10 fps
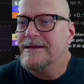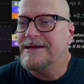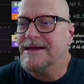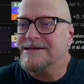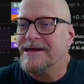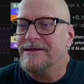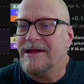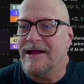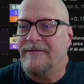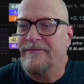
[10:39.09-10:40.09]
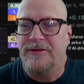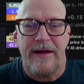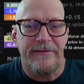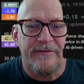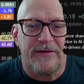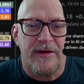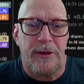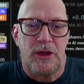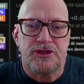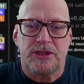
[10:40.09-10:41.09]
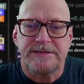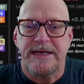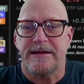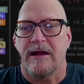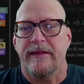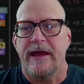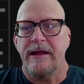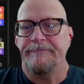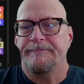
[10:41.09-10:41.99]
Yes, I do have a very personal take on that.